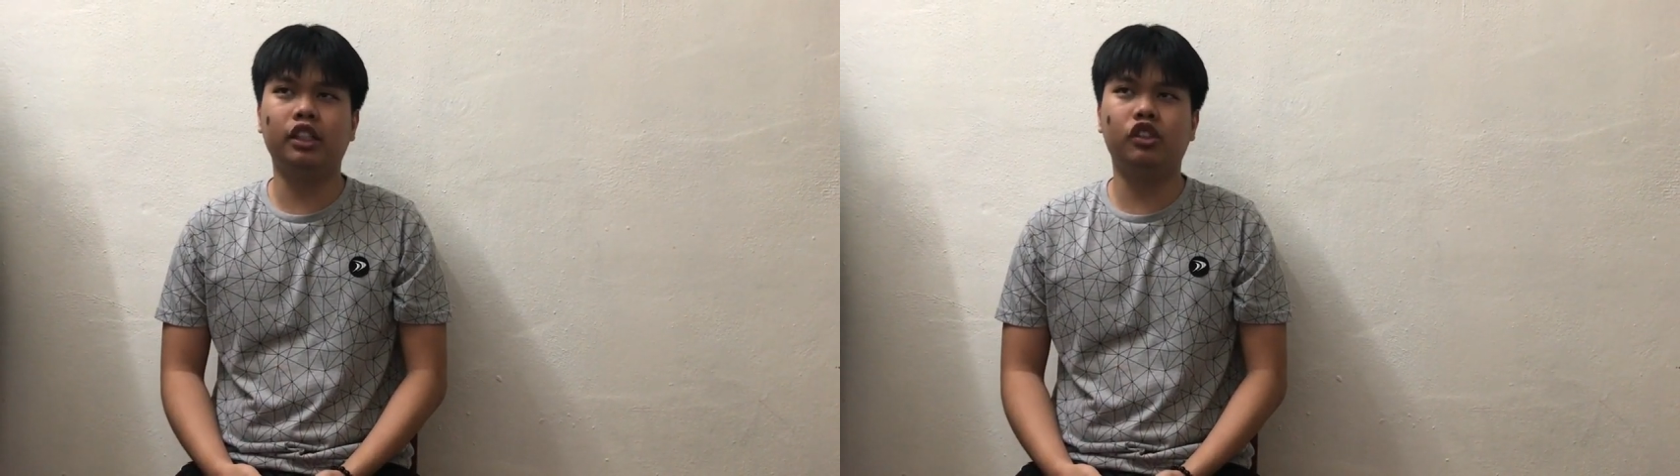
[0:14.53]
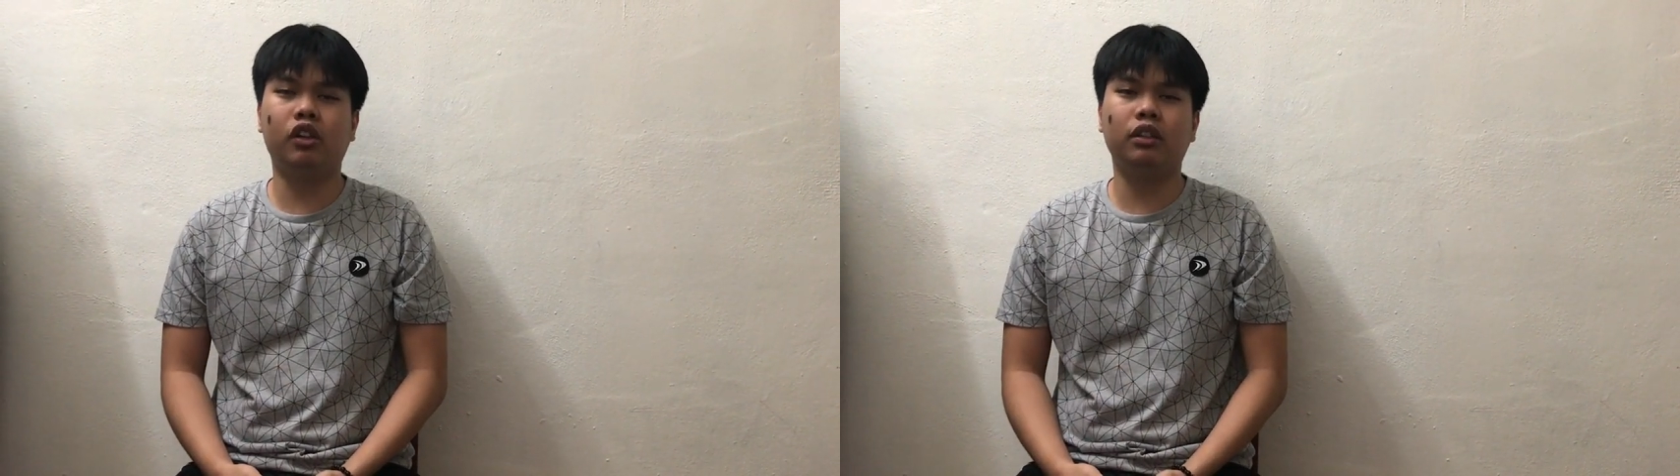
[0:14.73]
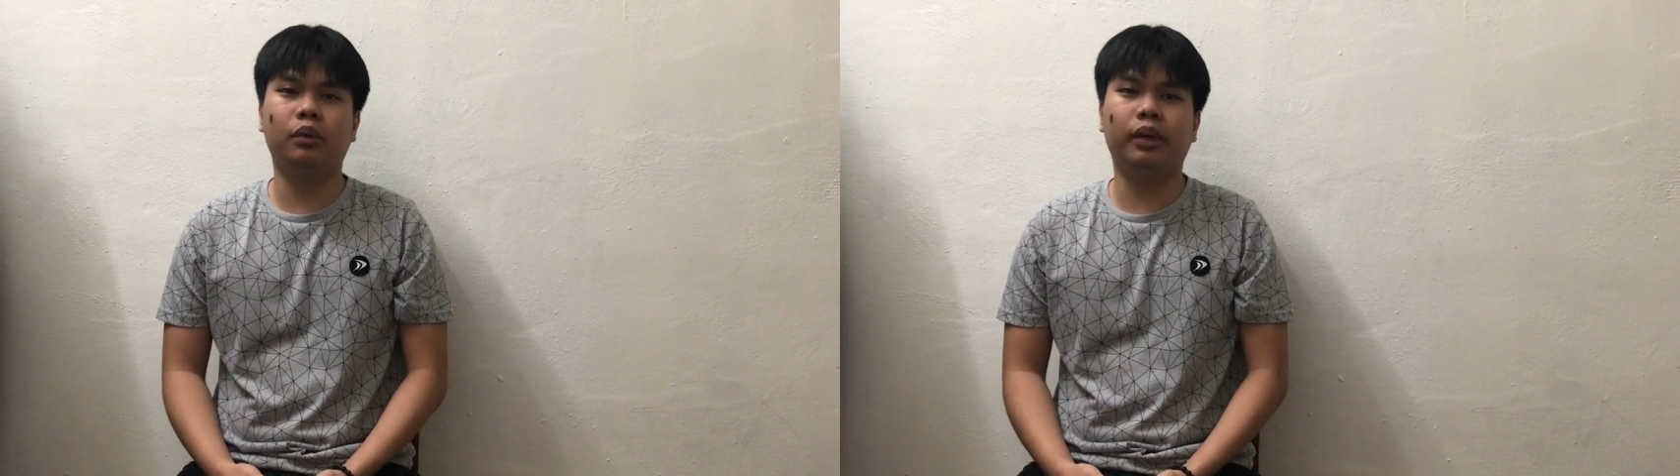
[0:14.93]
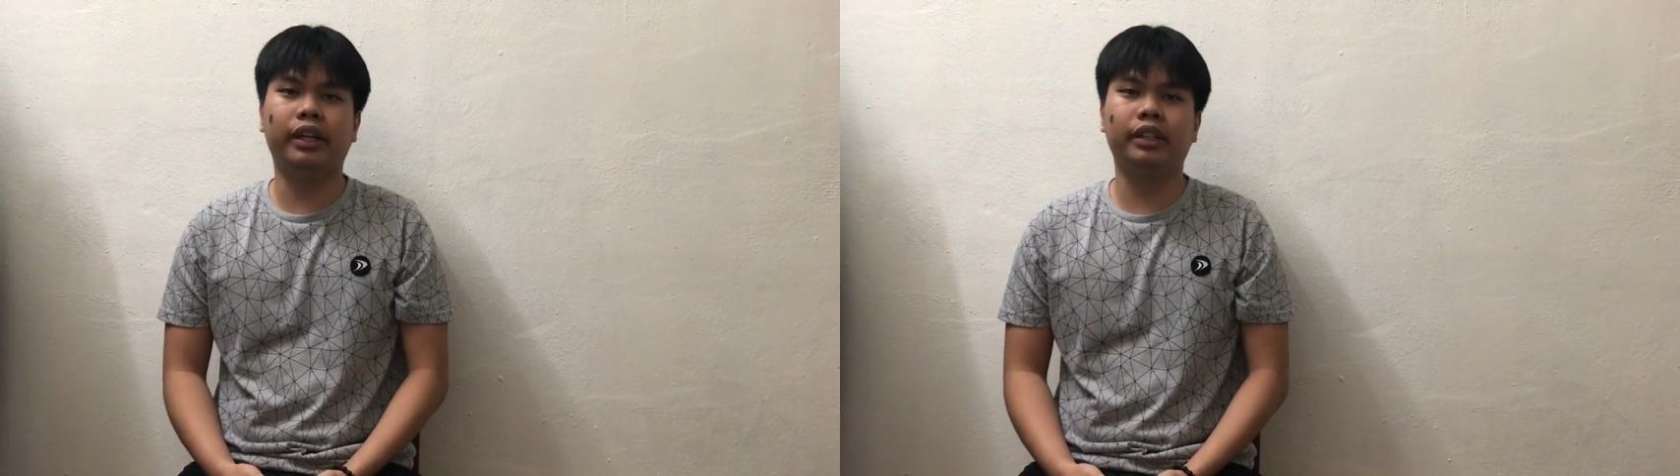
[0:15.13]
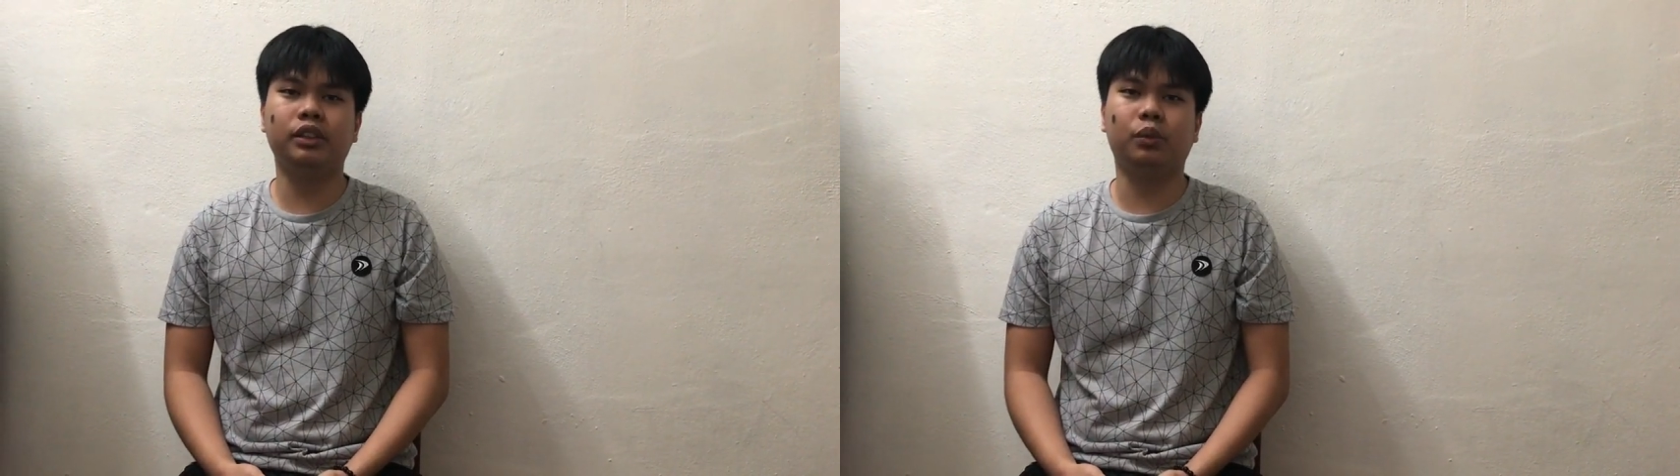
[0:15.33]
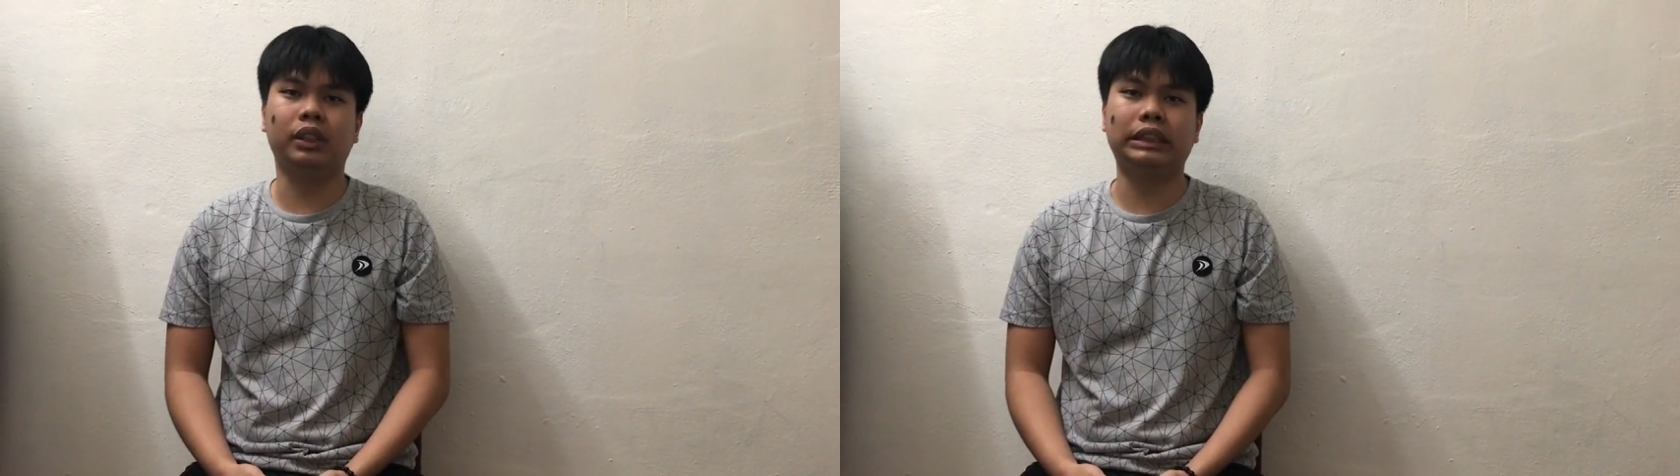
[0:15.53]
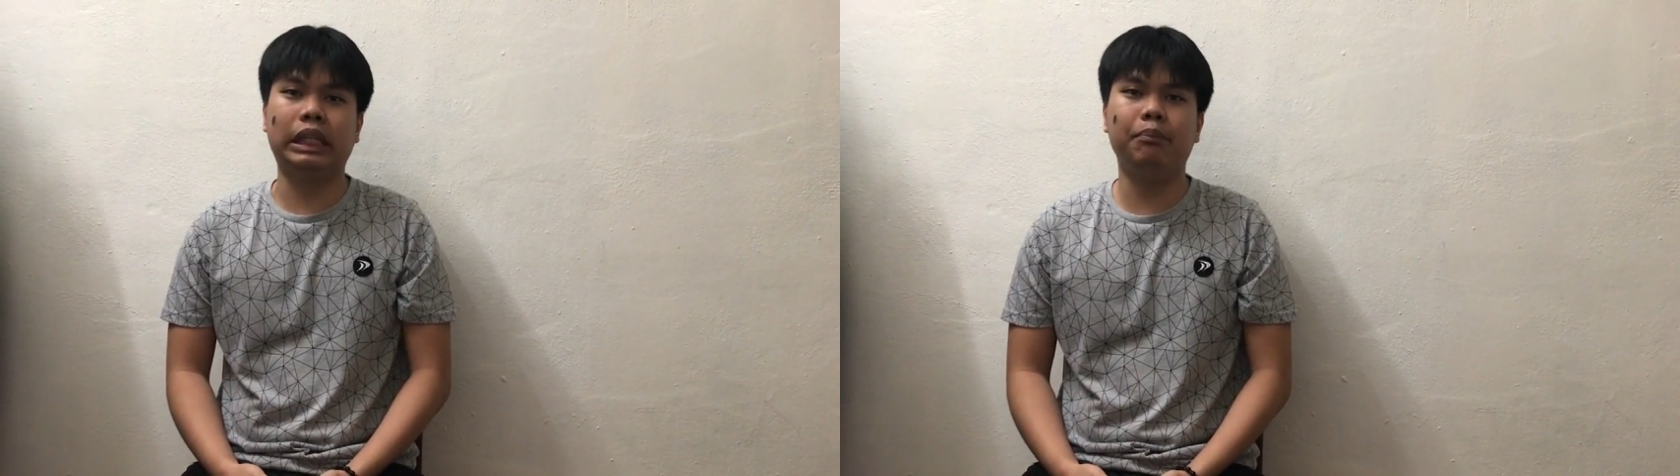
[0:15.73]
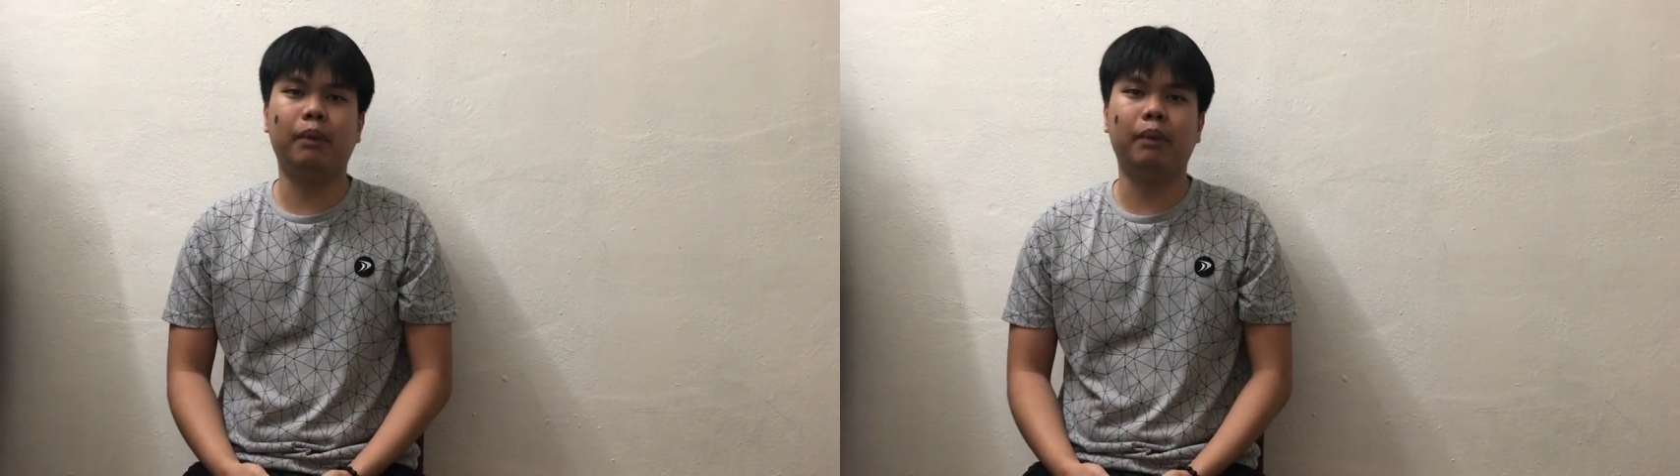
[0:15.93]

So the virus was named